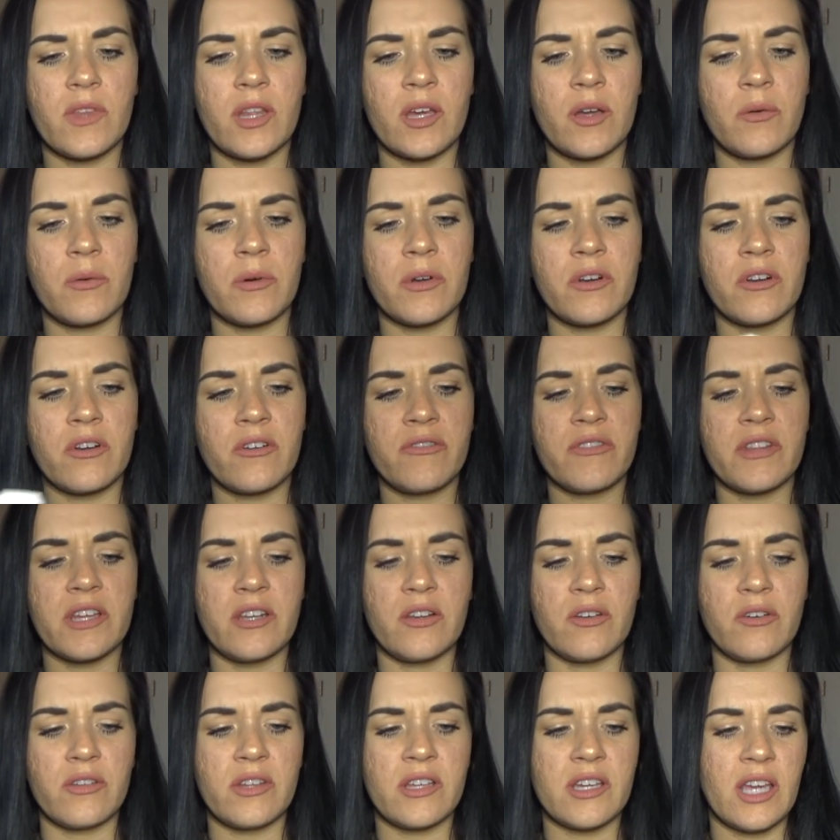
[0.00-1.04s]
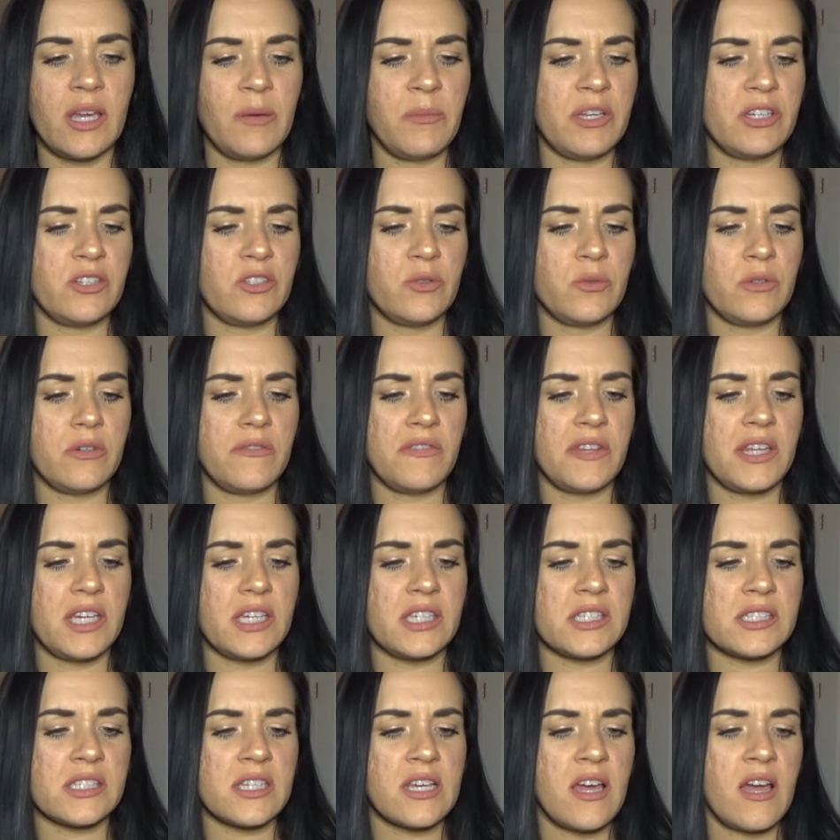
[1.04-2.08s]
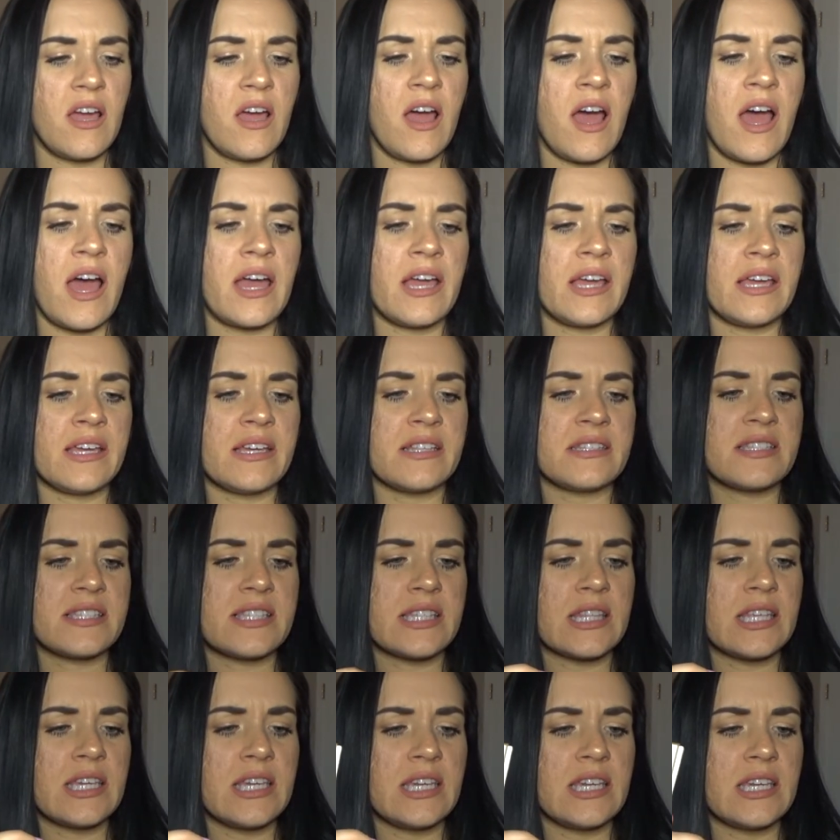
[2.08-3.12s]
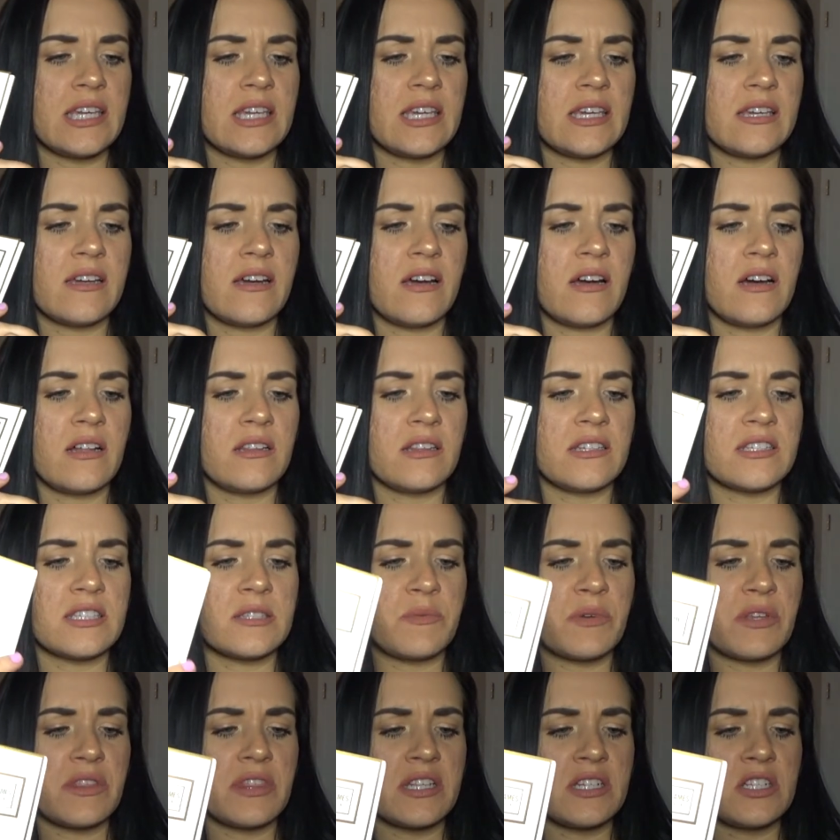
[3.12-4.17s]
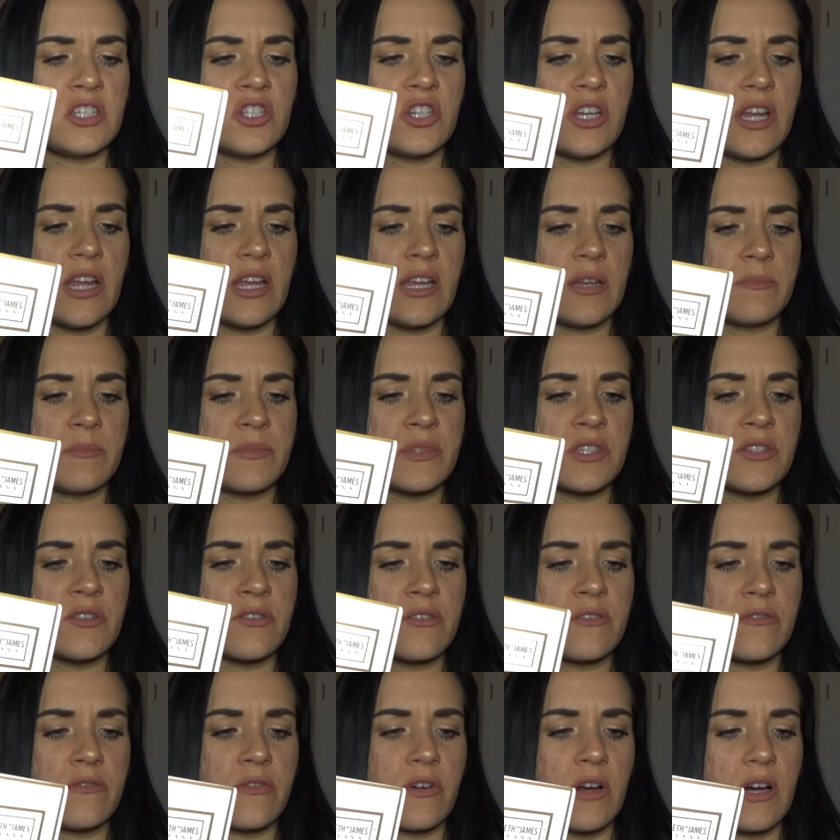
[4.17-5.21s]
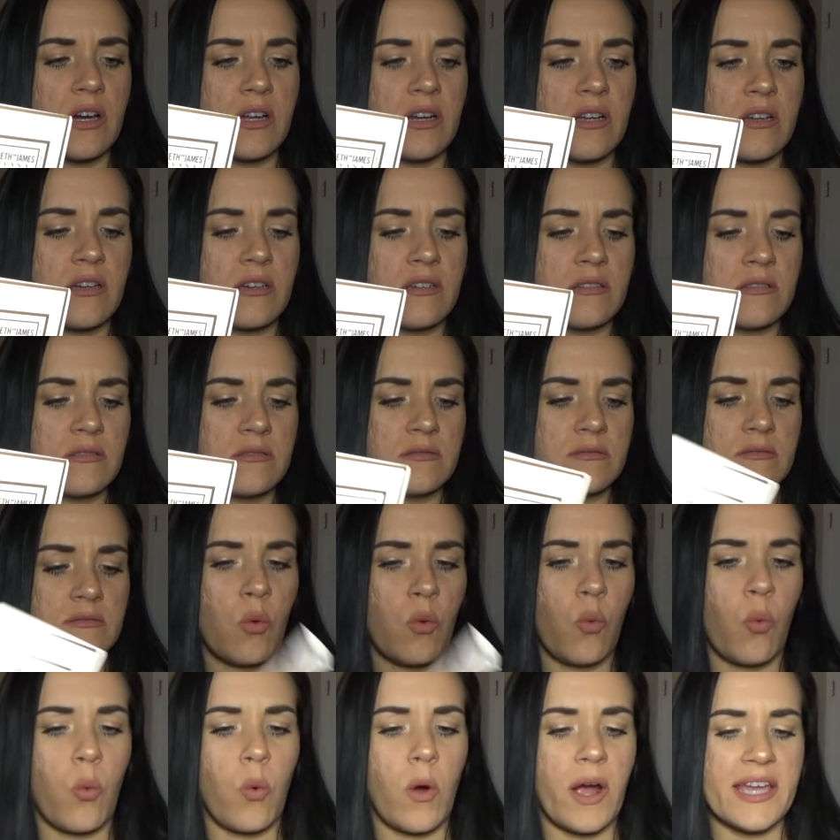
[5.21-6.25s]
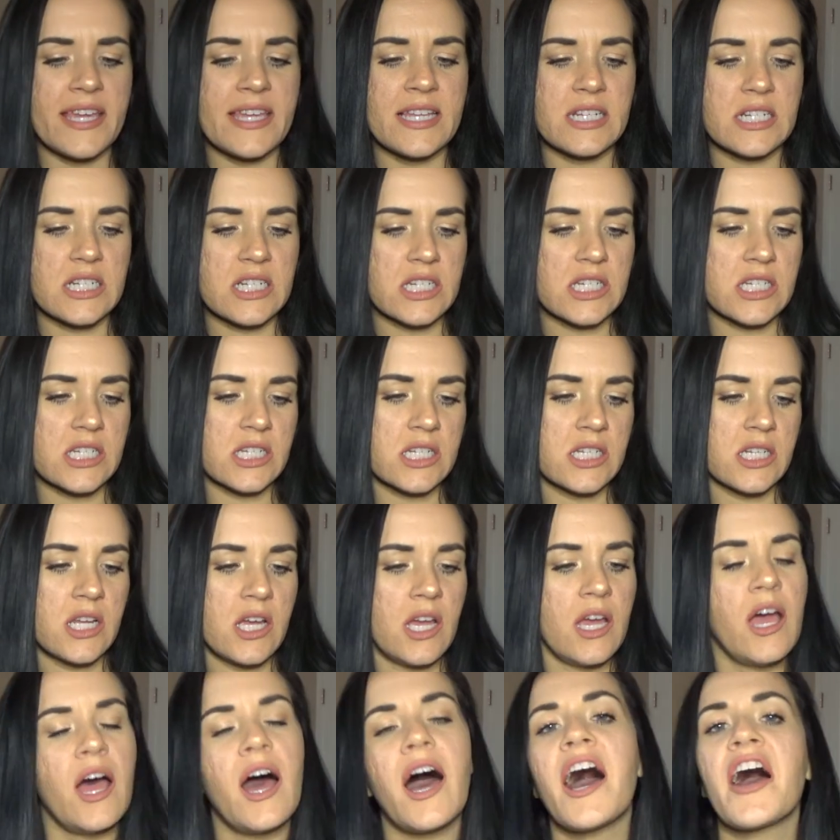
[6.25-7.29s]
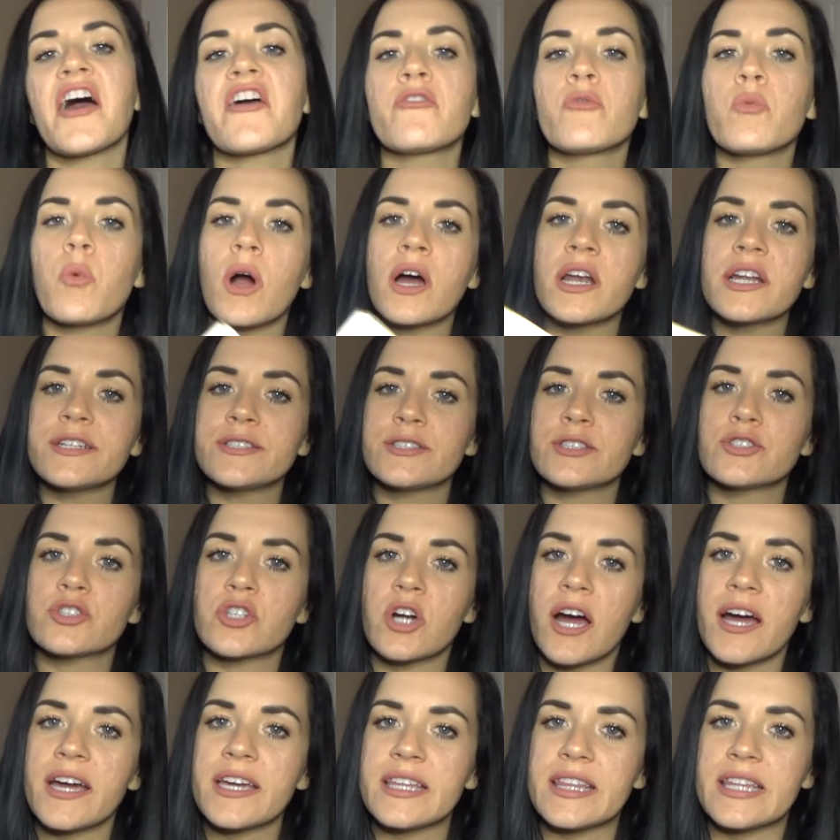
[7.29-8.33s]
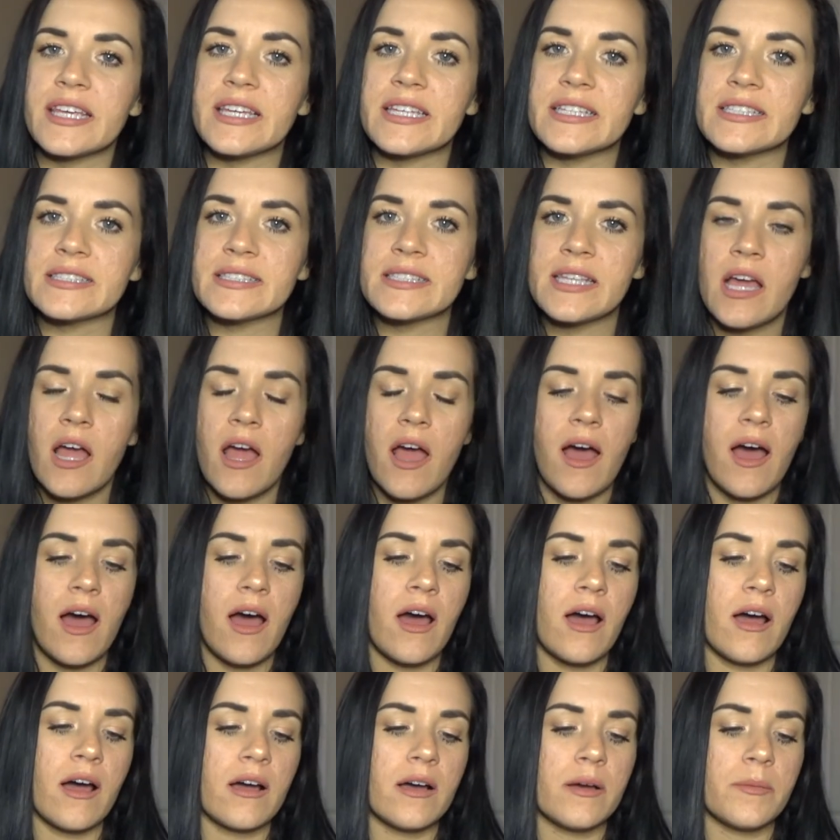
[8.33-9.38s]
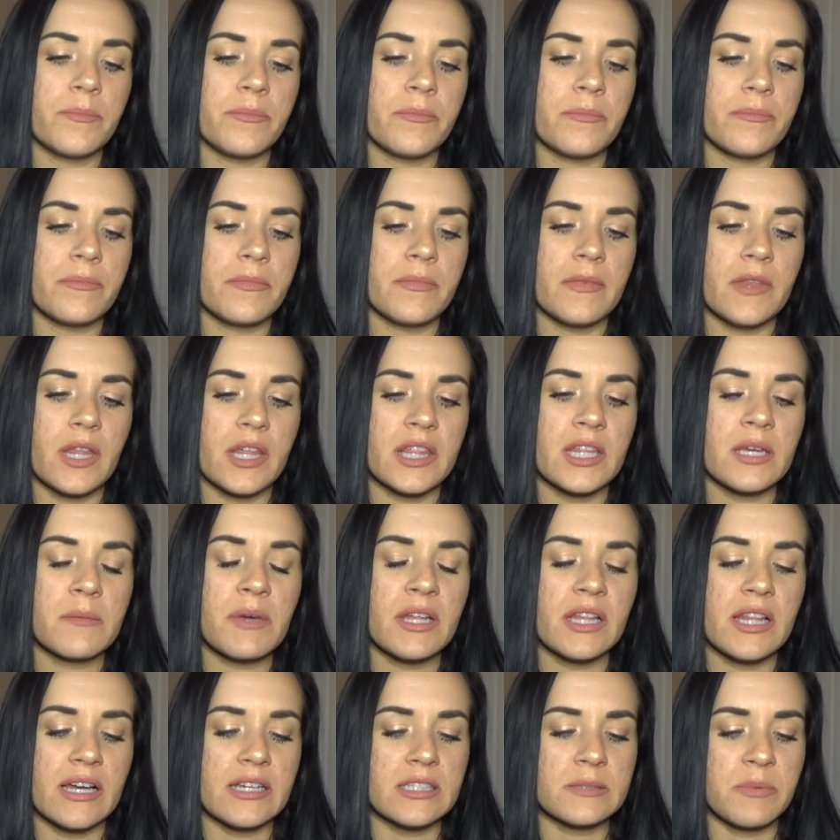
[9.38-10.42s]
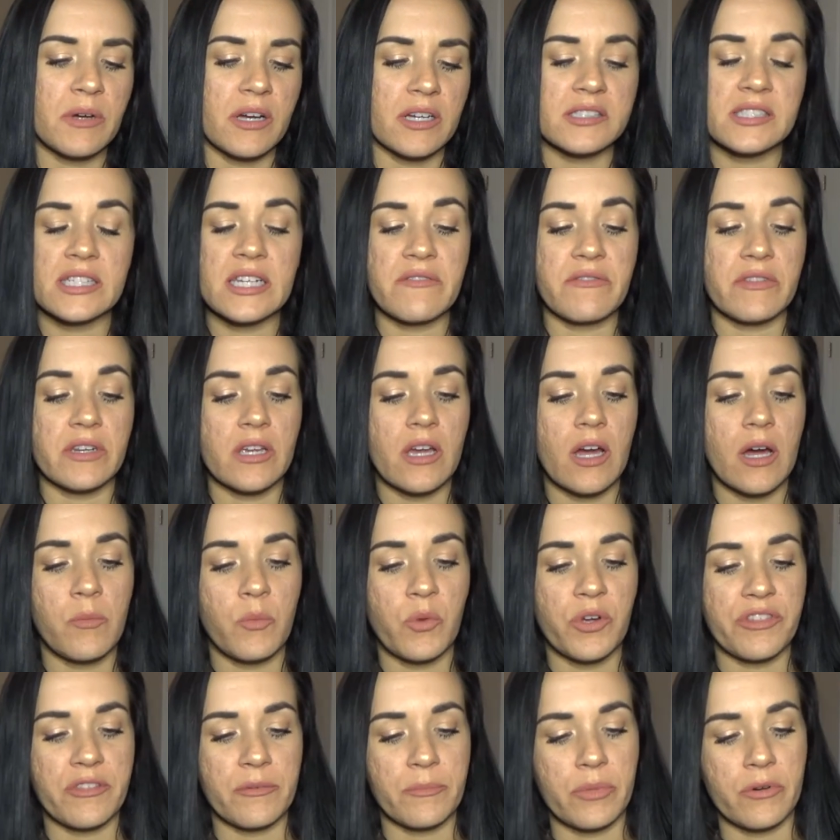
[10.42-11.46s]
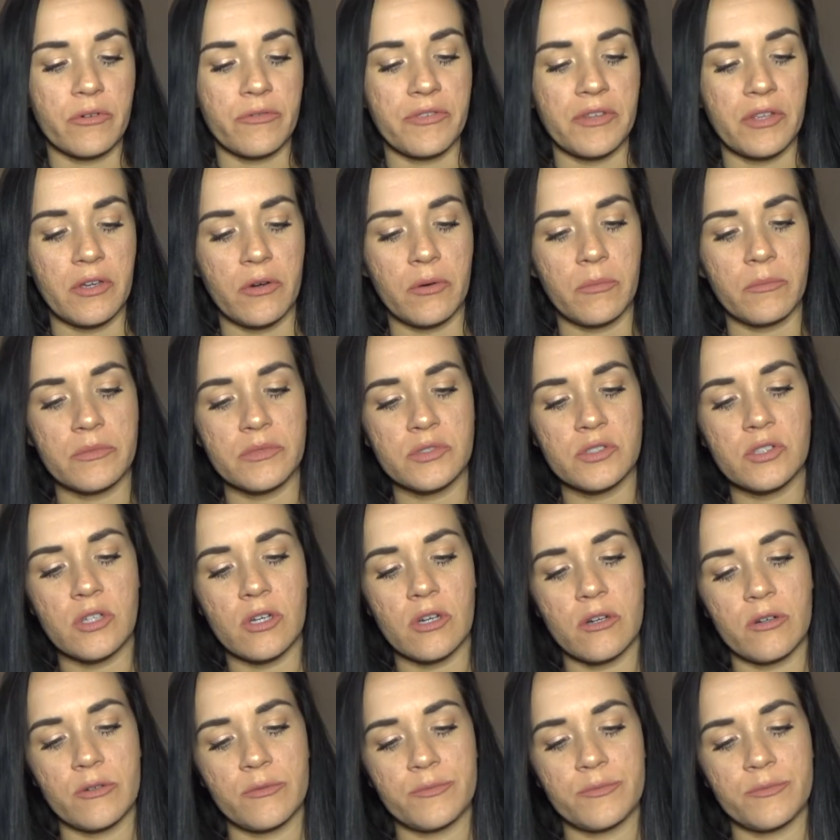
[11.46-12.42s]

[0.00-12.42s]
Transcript: I wonder if they know they gave me two of these. It's the Elizabeth and James Nirvana White. I've wanted to try these. I think my last box didn't even come with a perfume, so